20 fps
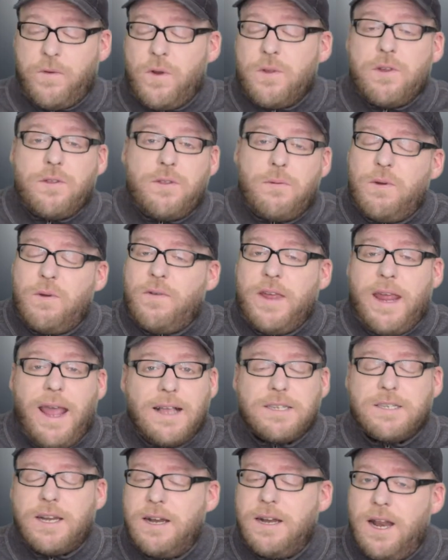Further, the movie
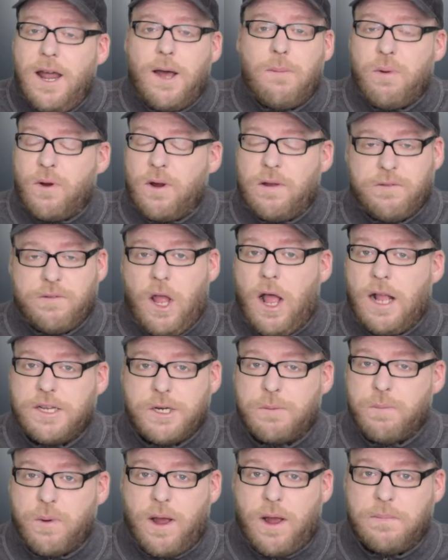has a number of
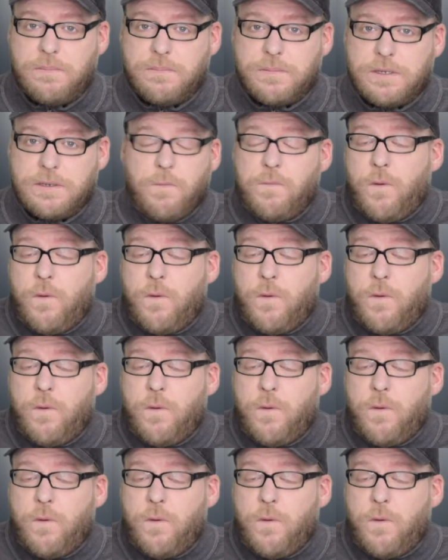logic problems.